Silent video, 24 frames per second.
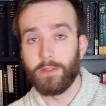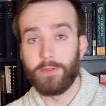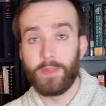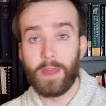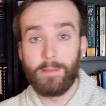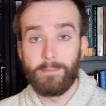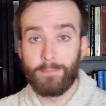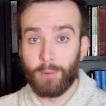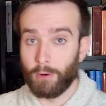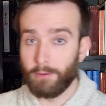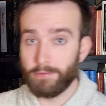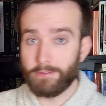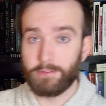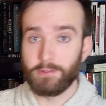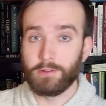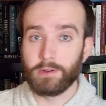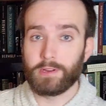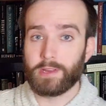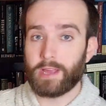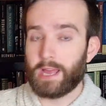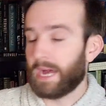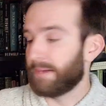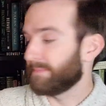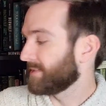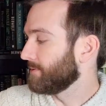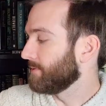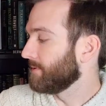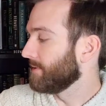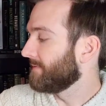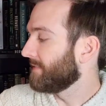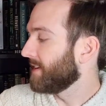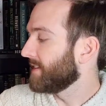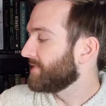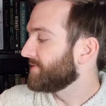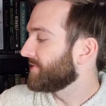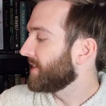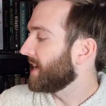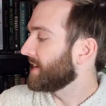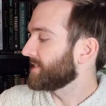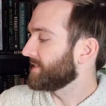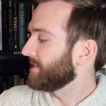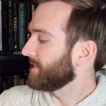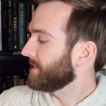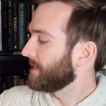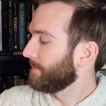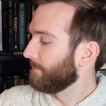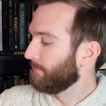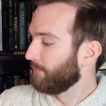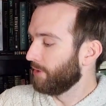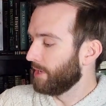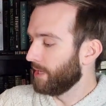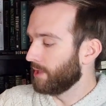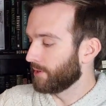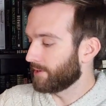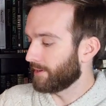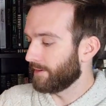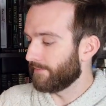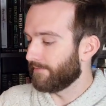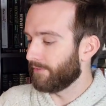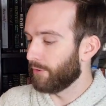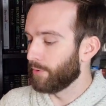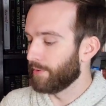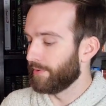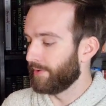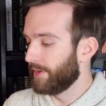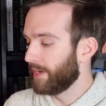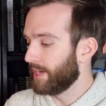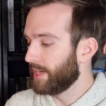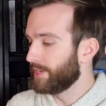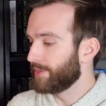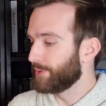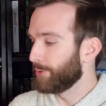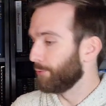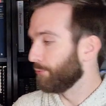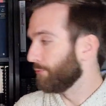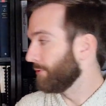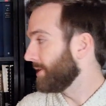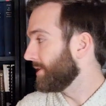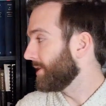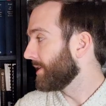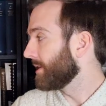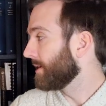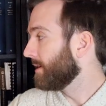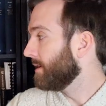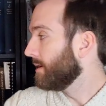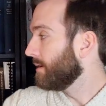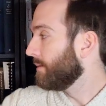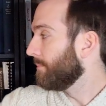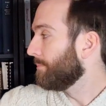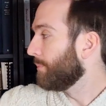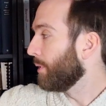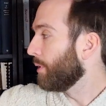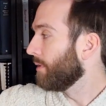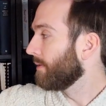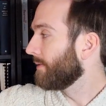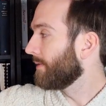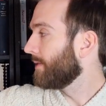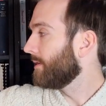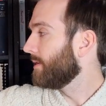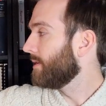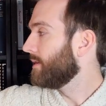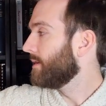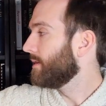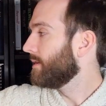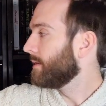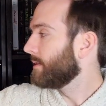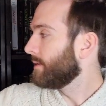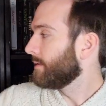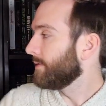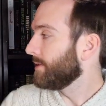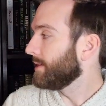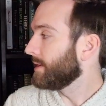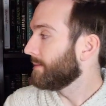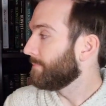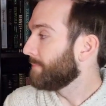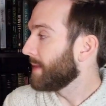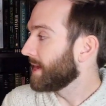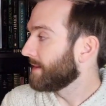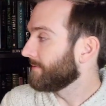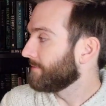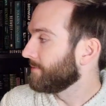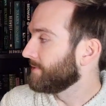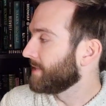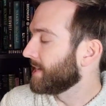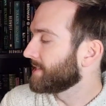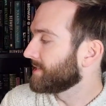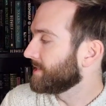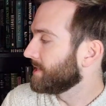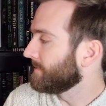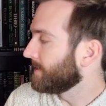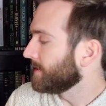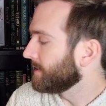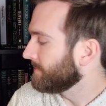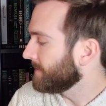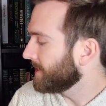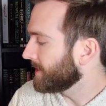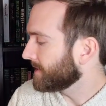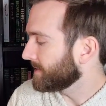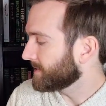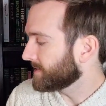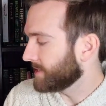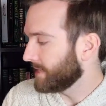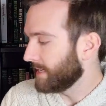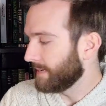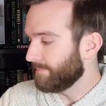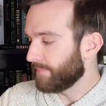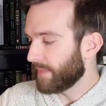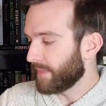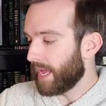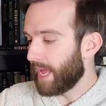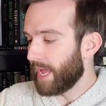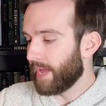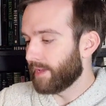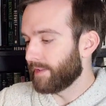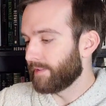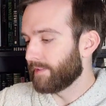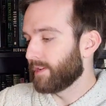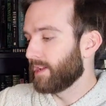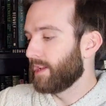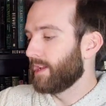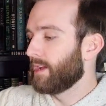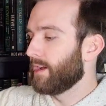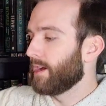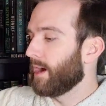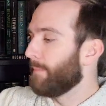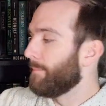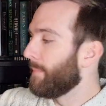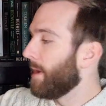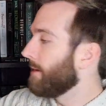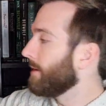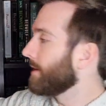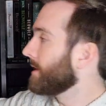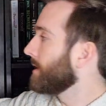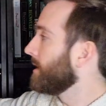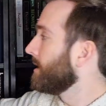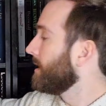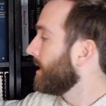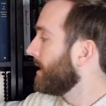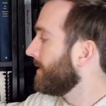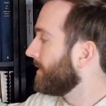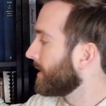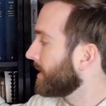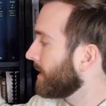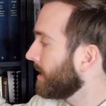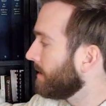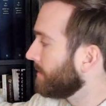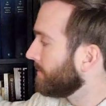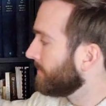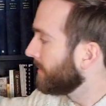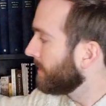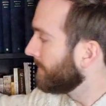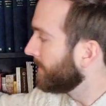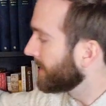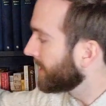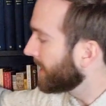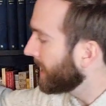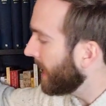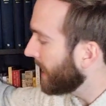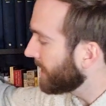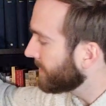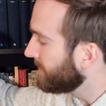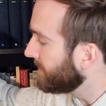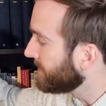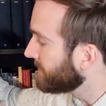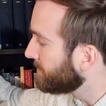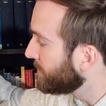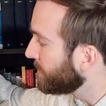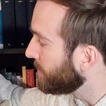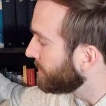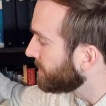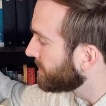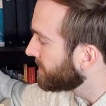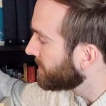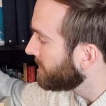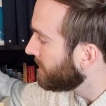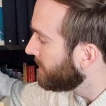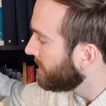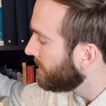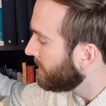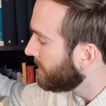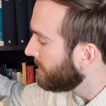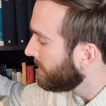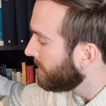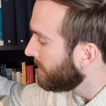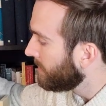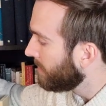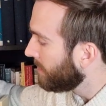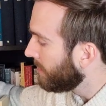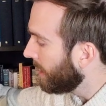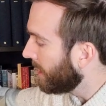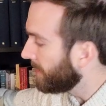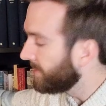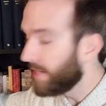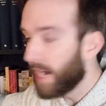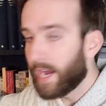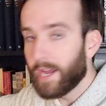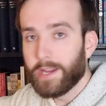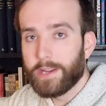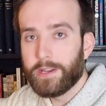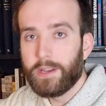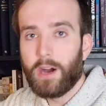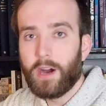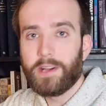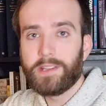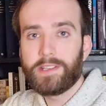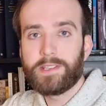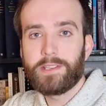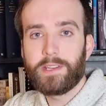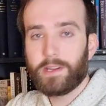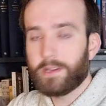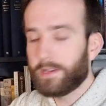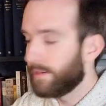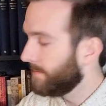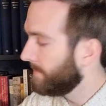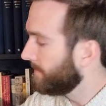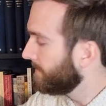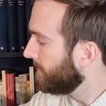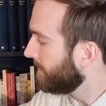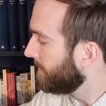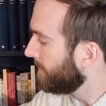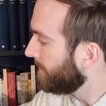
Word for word: way, they both look absolutely fantastic, and I'm really looking forward to reading both The Manifold Destiny of Eddie Vegas and America and the Cult of the Cactus Boots, a diagnostic.